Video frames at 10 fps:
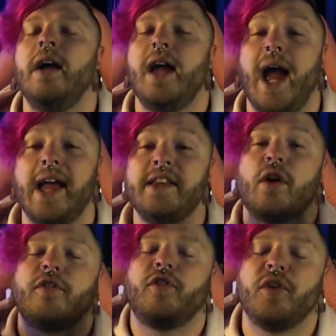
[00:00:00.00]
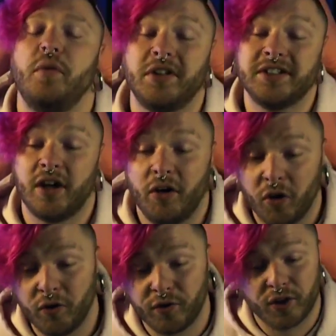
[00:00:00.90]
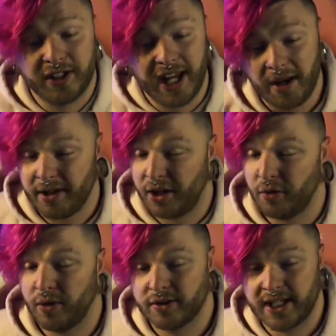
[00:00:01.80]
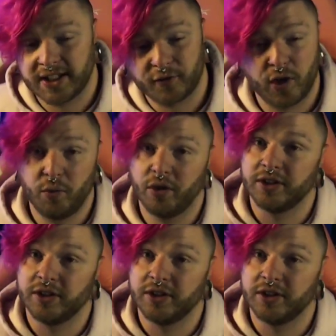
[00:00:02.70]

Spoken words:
And there are free ones all over. Gaming Careers has free ones.